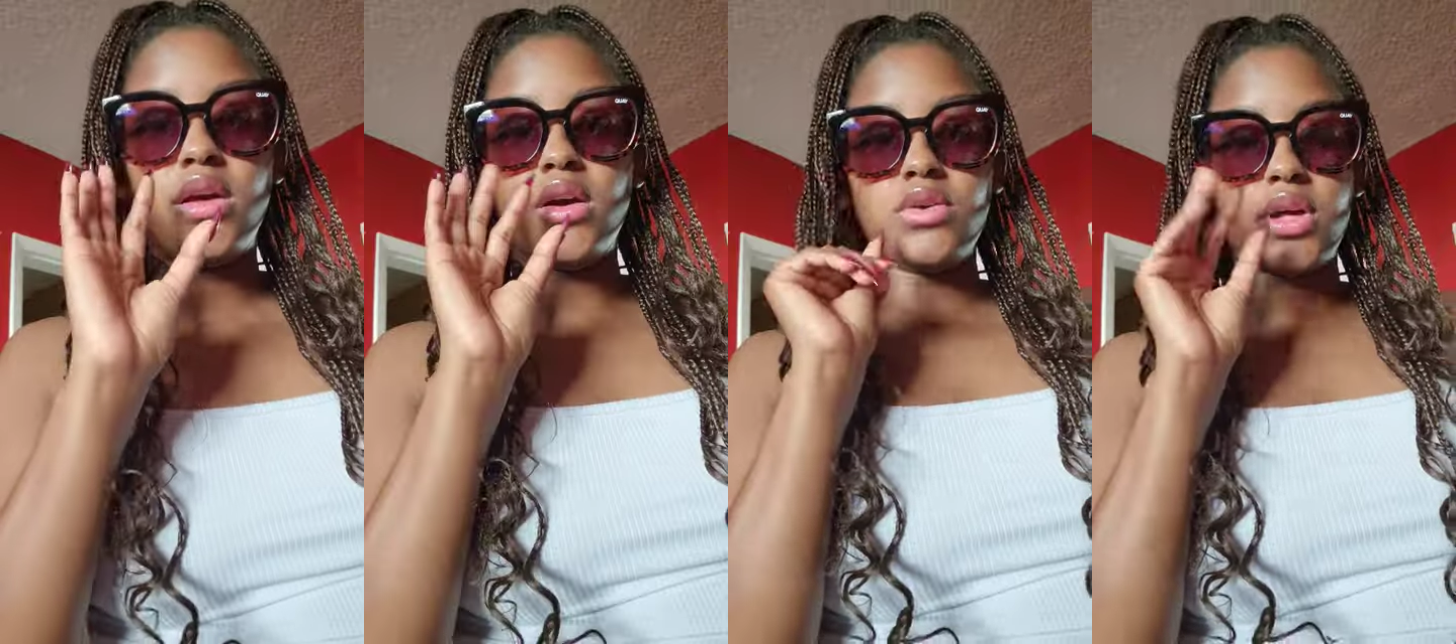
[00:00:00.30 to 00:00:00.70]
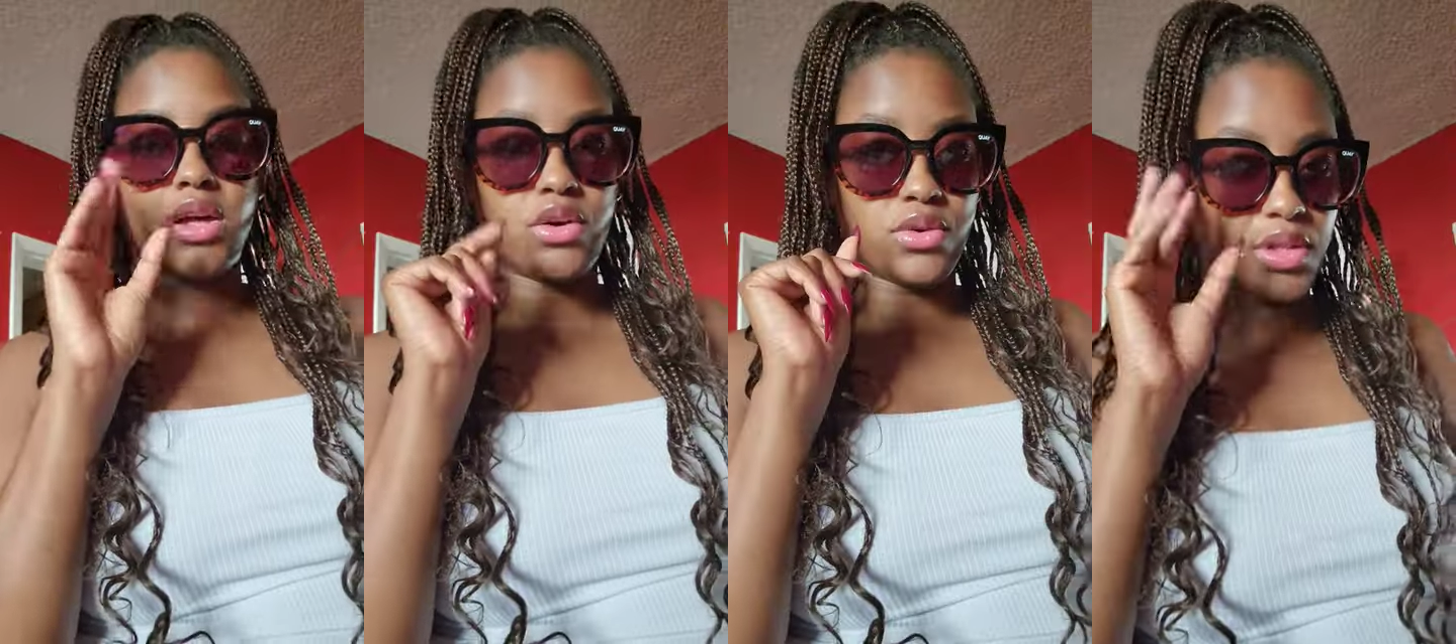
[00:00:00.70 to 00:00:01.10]
Okay,
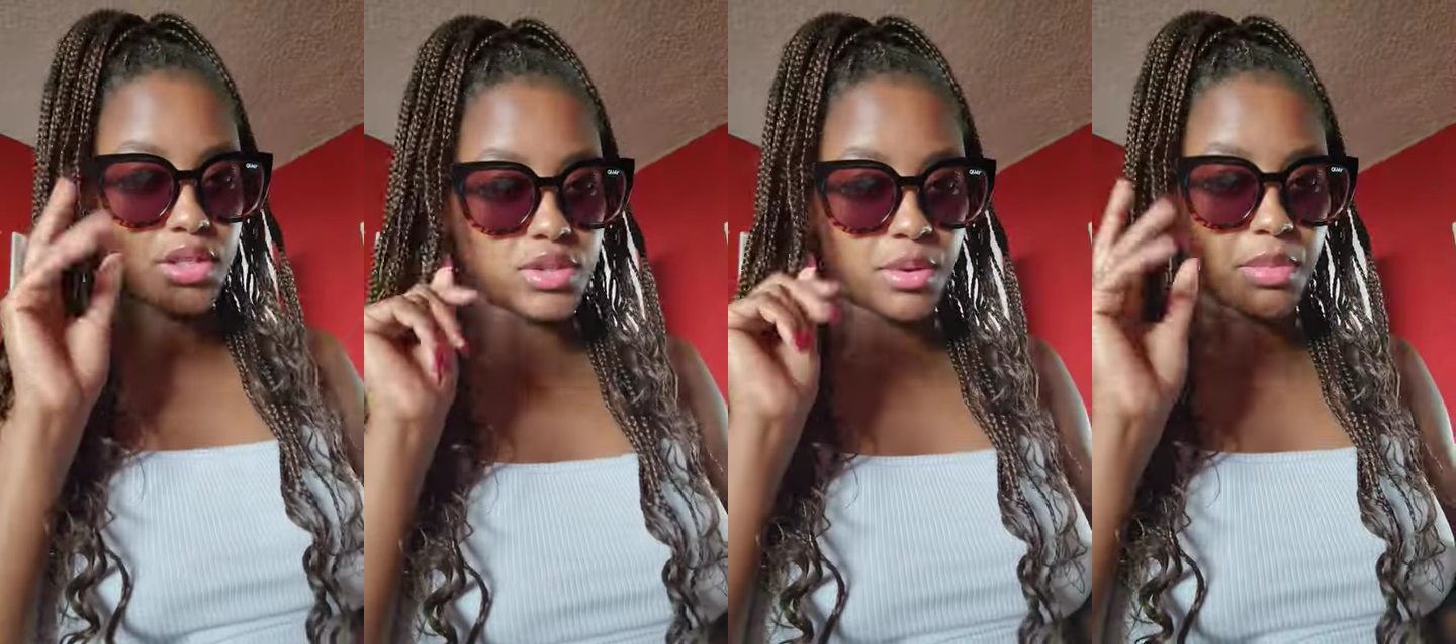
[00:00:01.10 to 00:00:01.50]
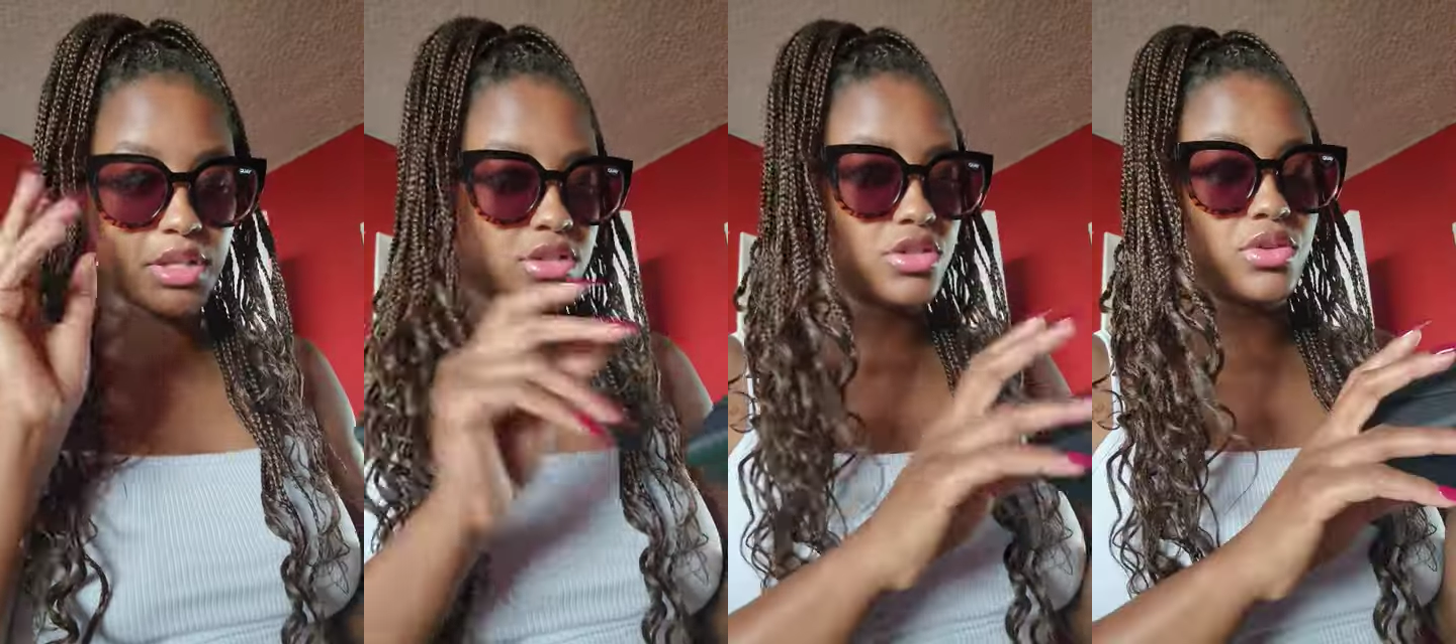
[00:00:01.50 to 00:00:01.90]
Ola, so I'm about
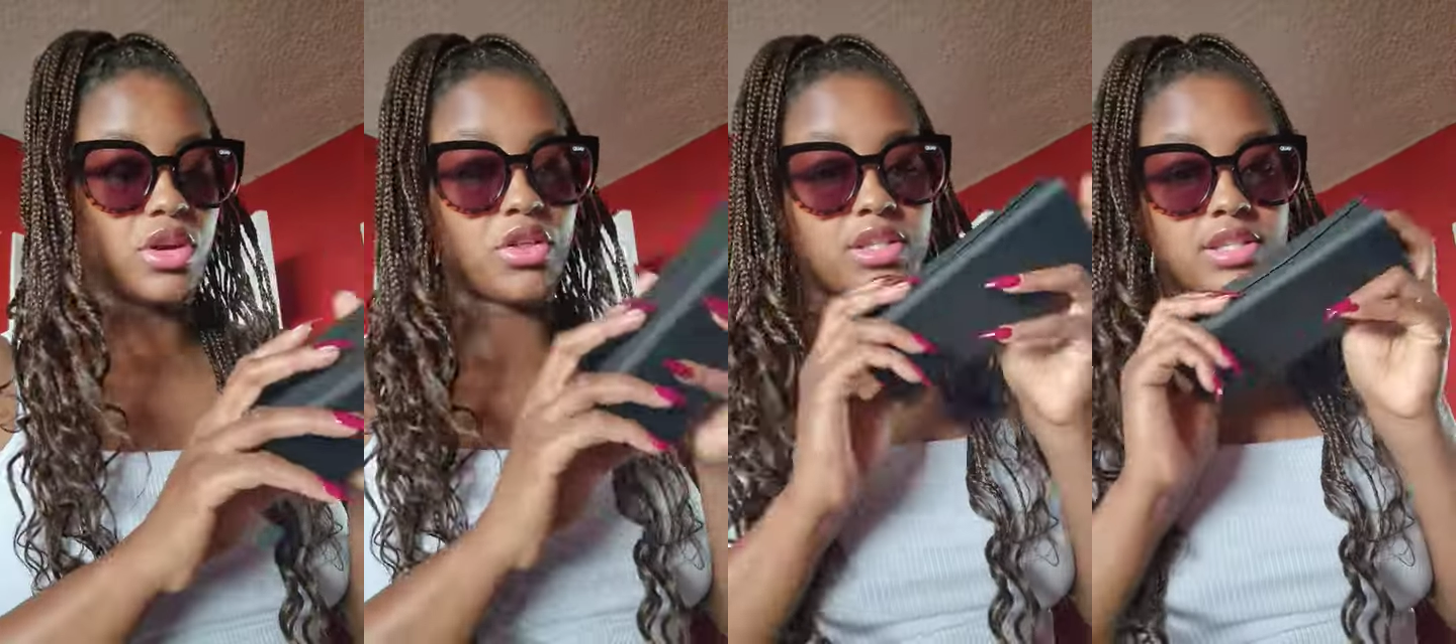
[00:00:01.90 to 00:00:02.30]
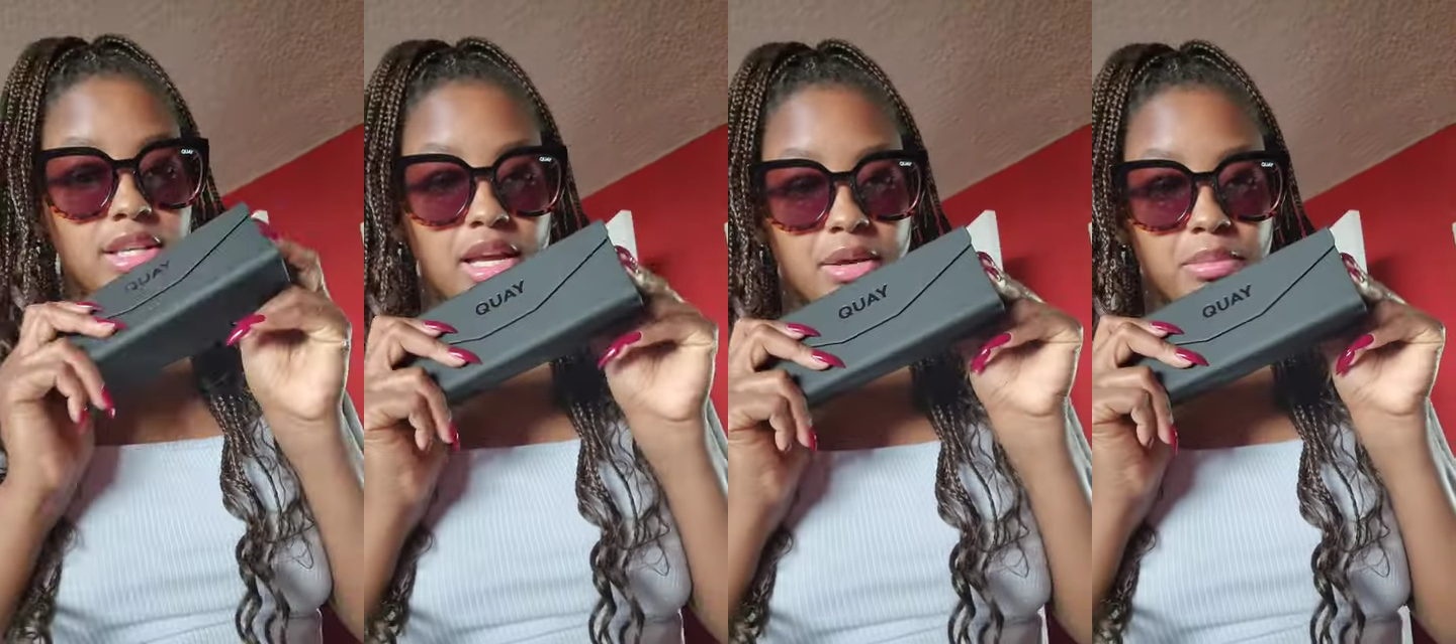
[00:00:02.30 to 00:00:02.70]
to show y'all the
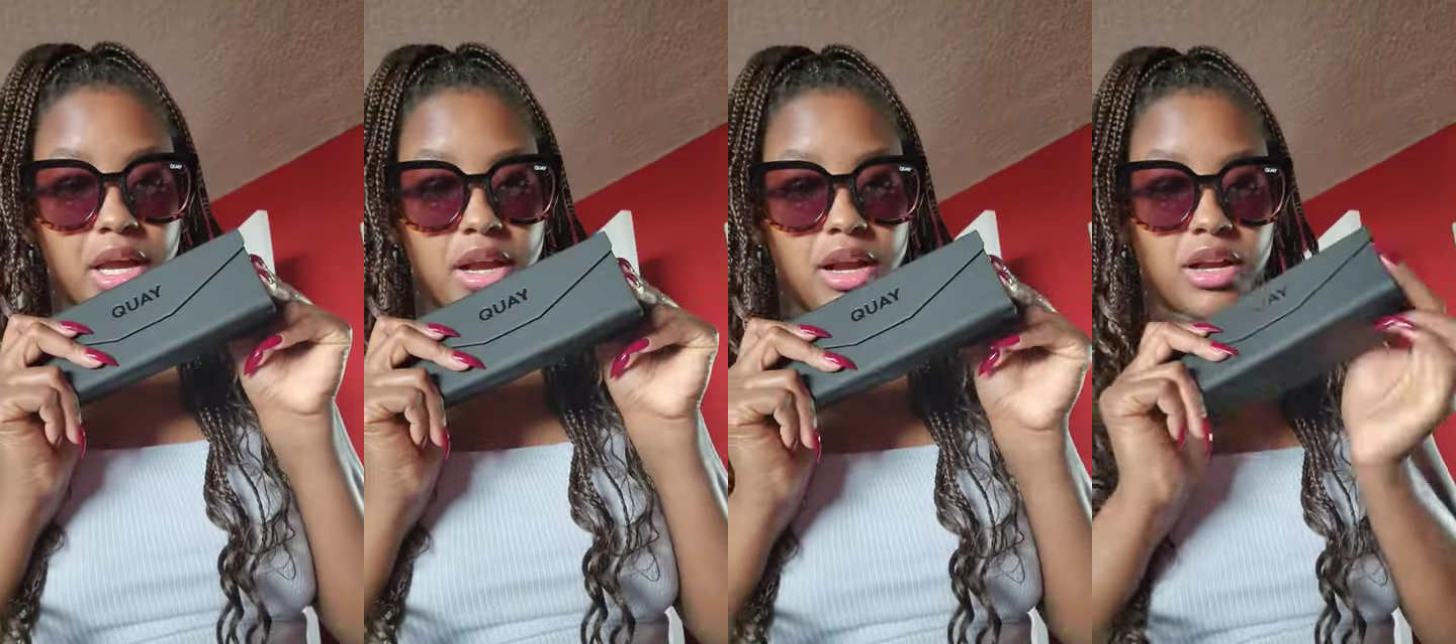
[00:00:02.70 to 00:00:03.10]
second pair